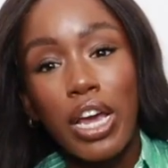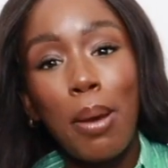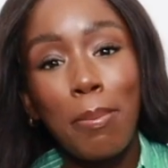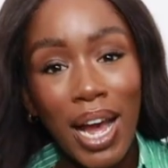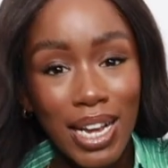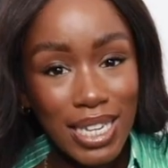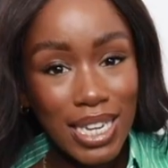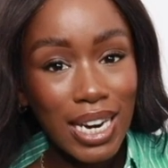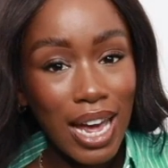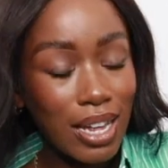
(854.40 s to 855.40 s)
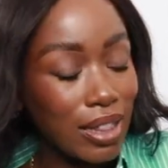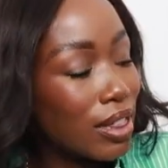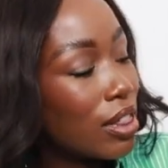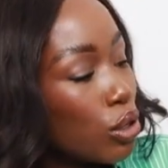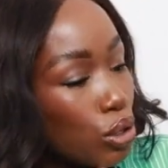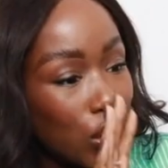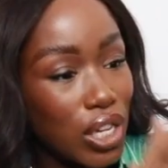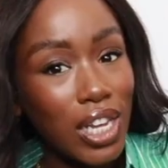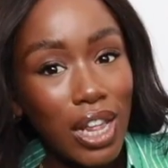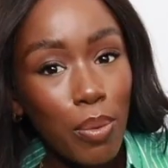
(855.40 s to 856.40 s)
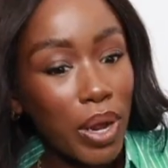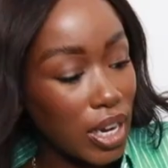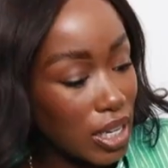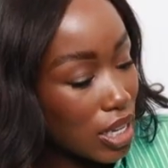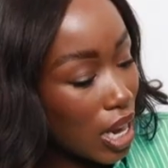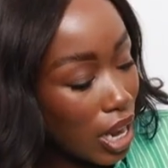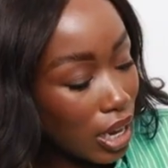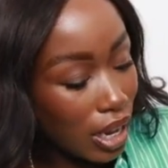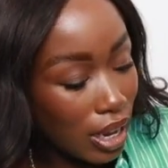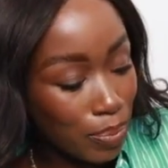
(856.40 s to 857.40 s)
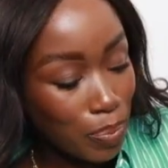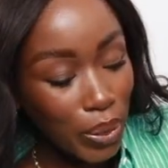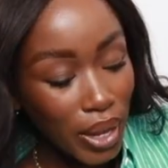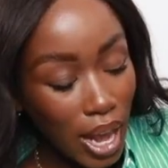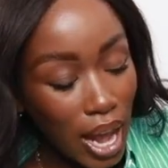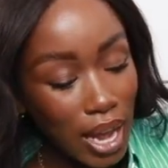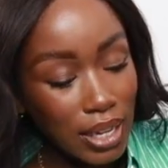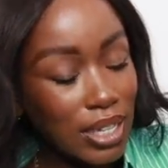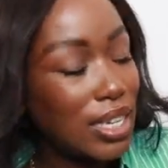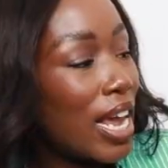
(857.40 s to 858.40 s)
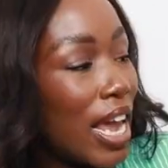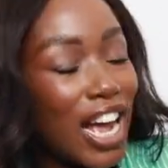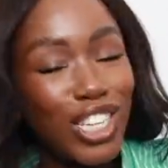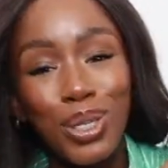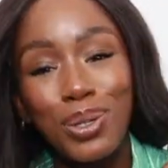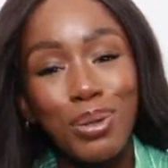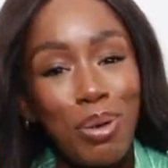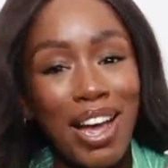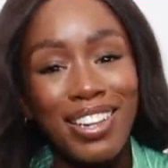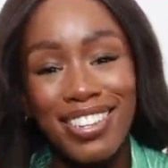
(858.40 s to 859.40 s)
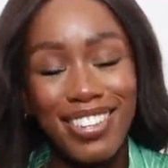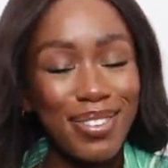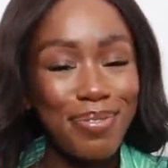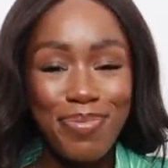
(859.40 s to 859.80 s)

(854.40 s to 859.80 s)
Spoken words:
a maxi length. You'll see that when I style it. And it has shoulder pads.